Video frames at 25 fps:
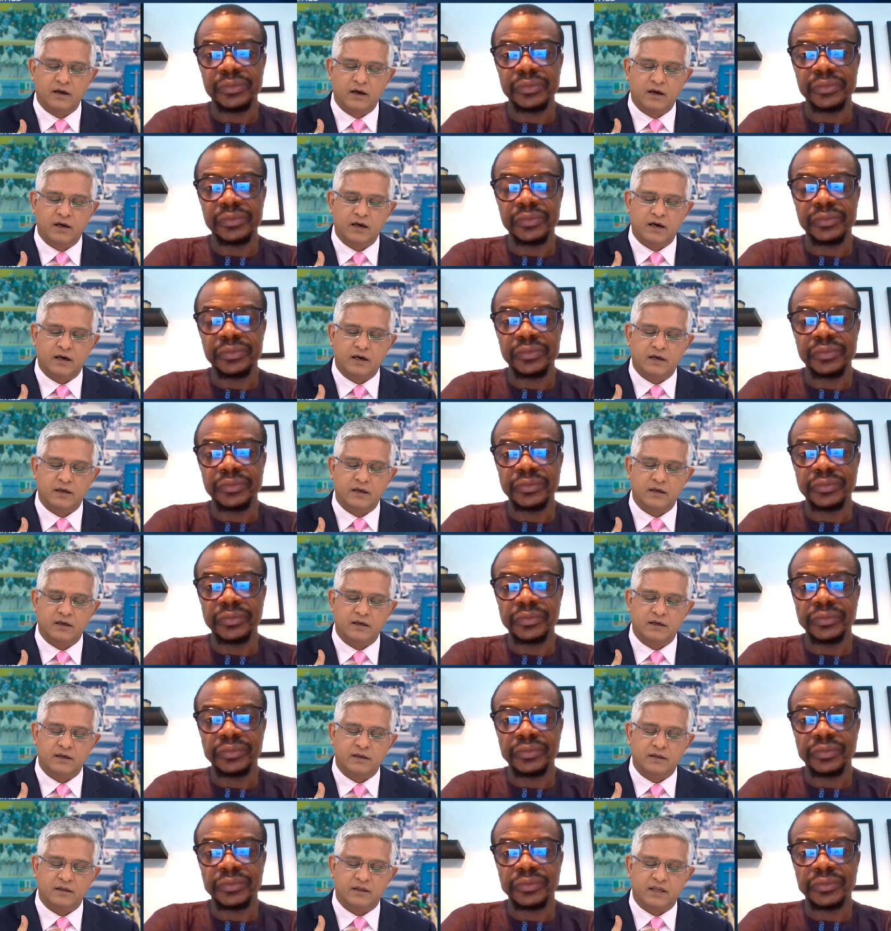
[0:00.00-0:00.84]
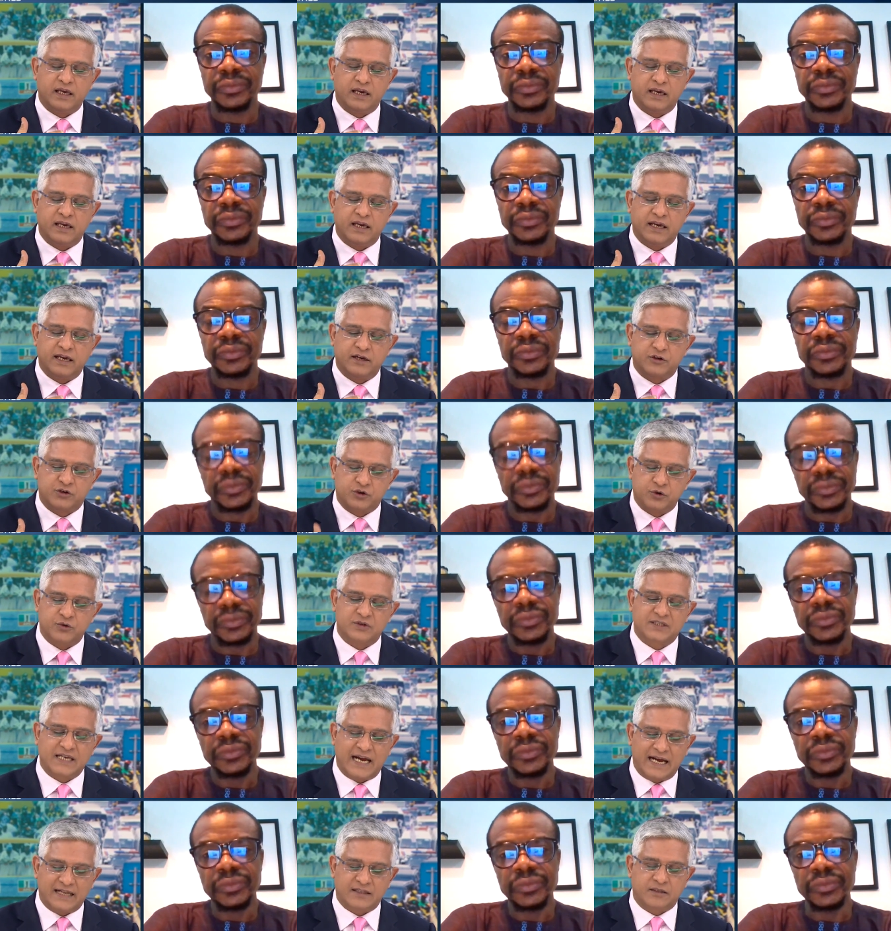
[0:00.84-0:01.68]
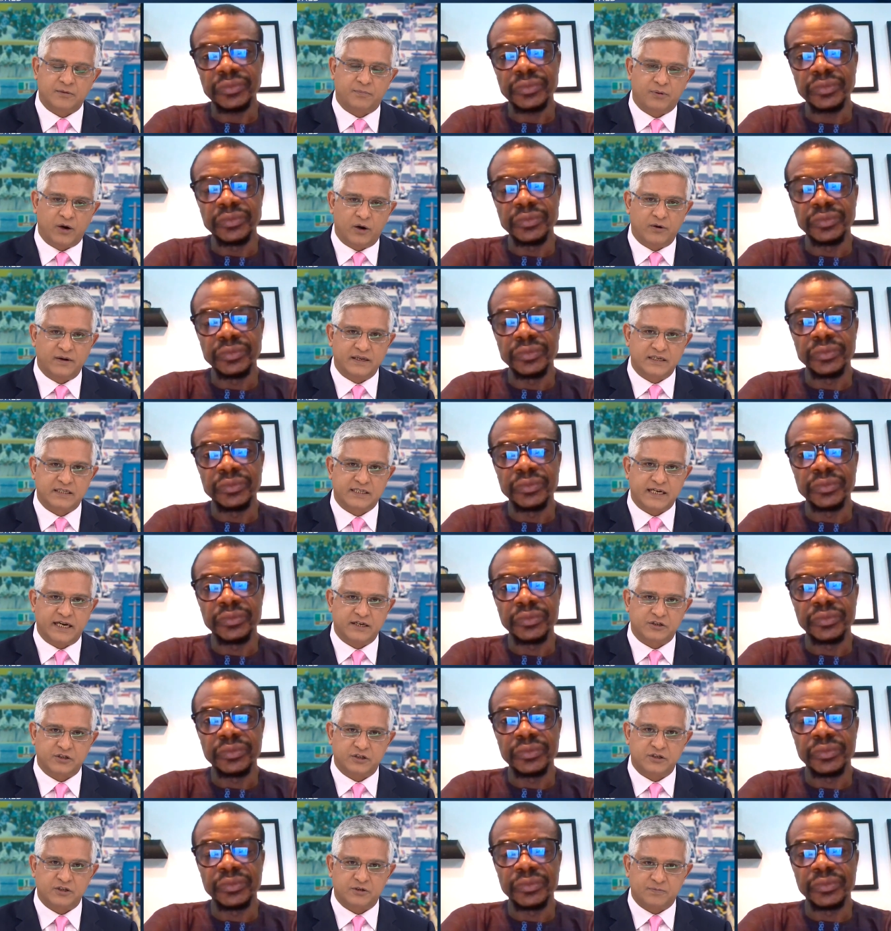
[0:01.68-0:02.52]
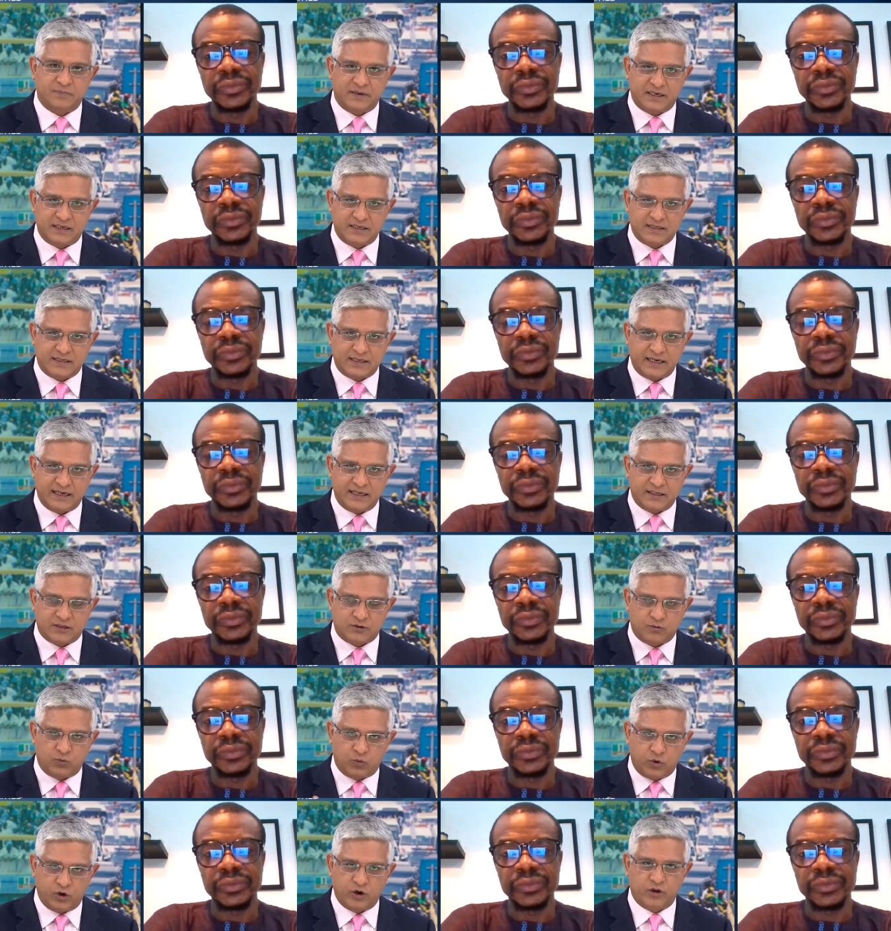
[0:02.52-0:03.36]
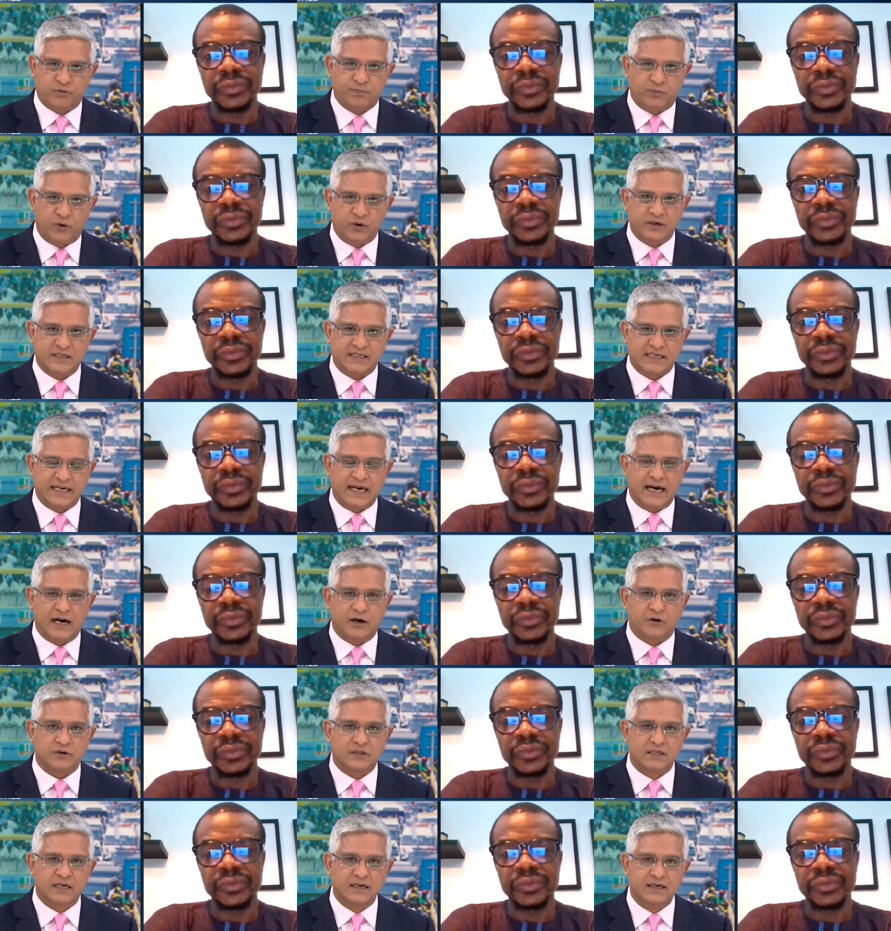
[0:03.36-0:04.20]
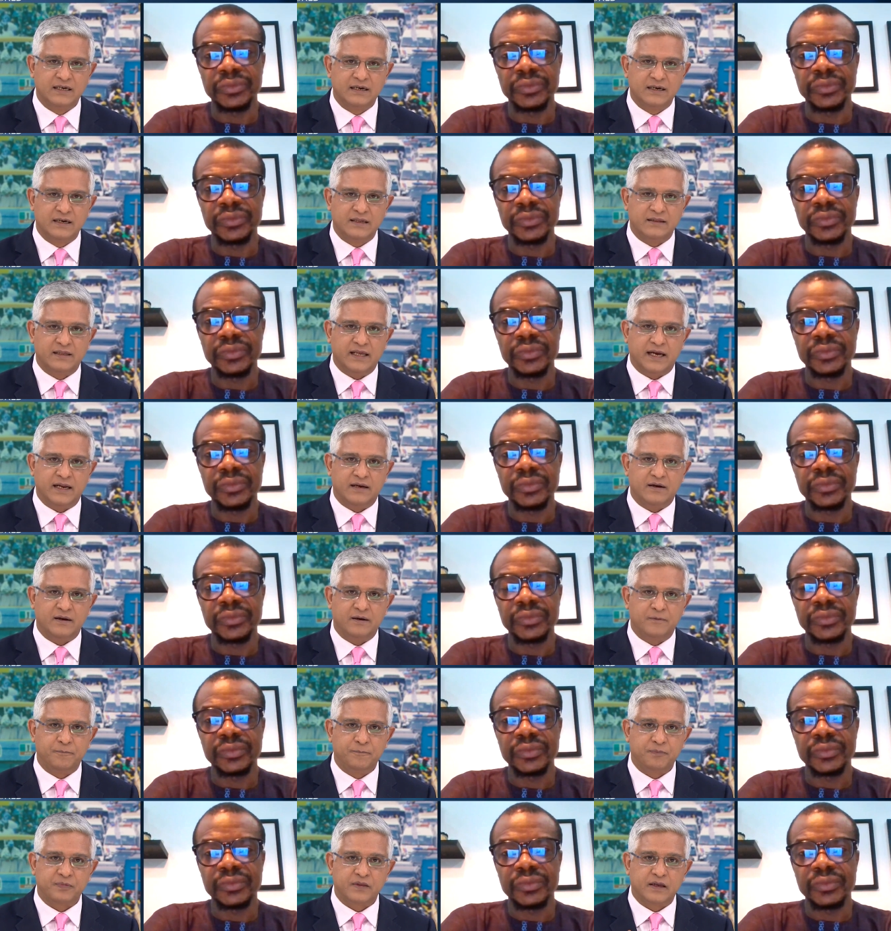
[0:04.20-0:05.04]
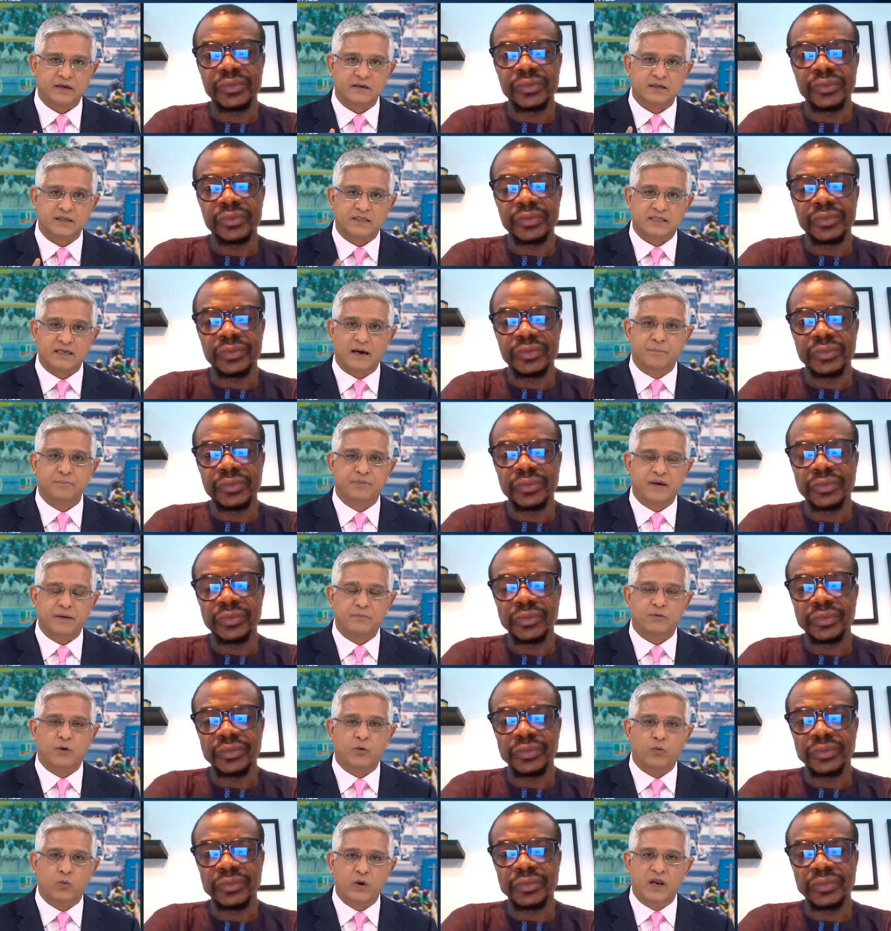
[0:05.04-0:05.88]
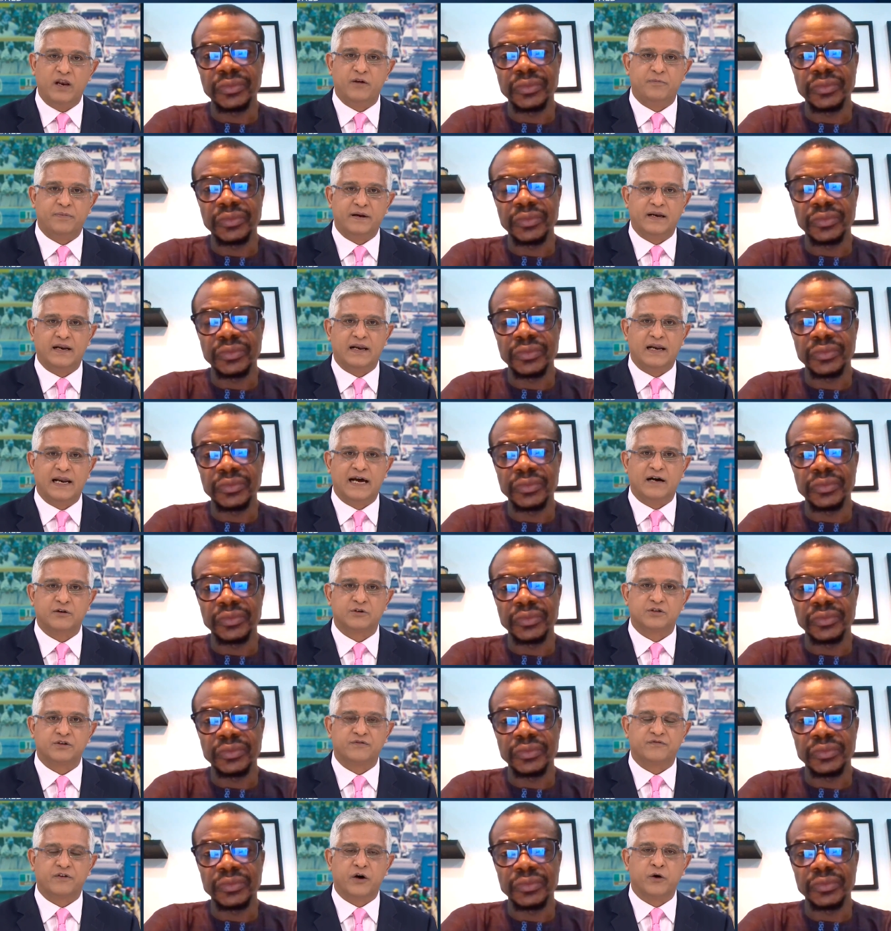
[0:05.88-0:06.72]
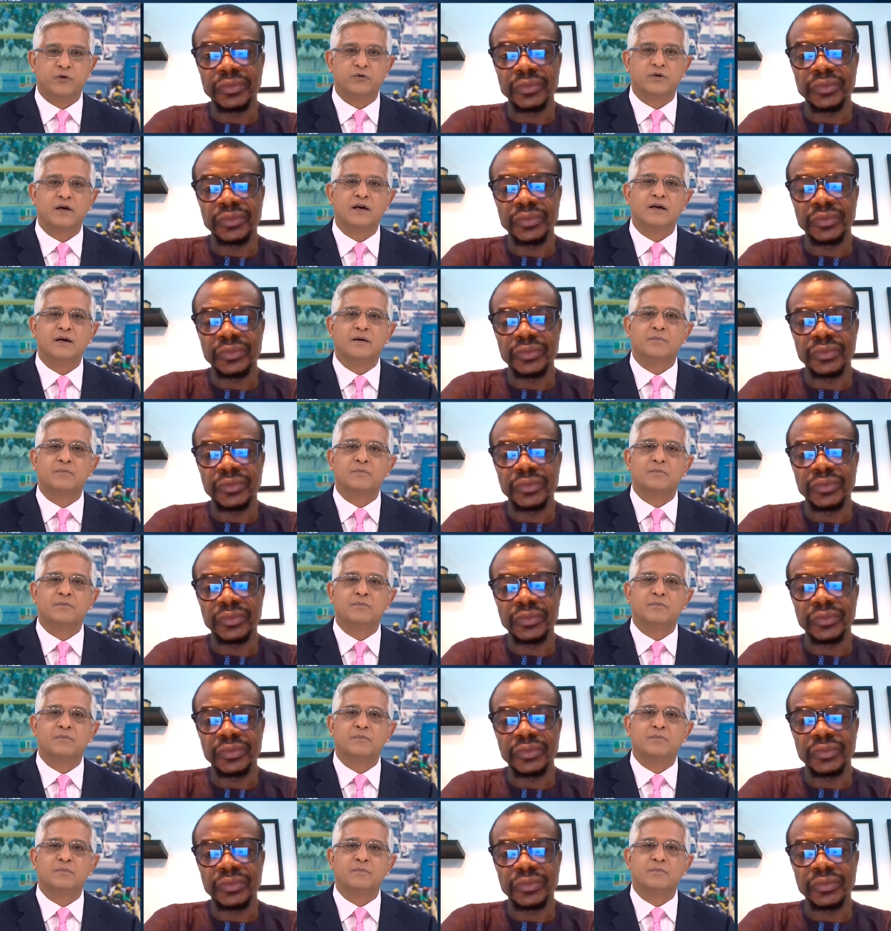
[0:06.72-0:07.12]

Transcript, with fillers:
Speaker 1: uh, the issues at the polling stations because it's worth pointing out that some people will have been allowed to vote,